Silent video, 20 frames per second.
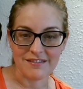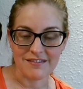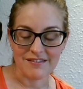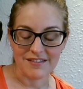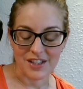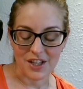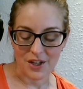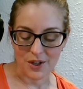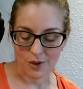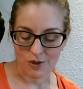
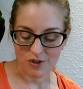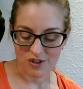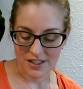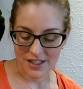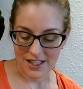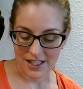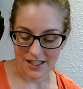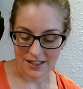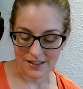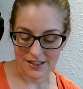So your
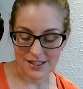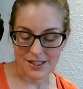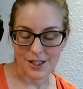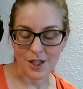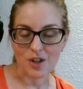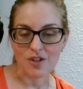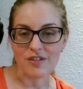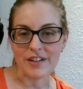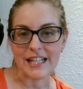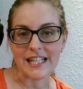skin
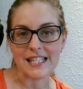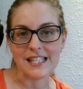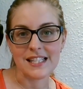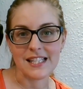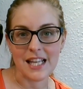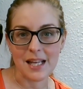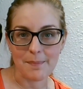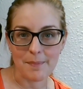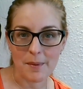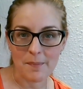secretes
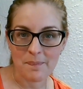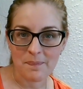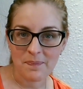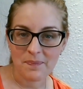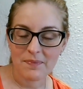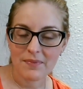sebum,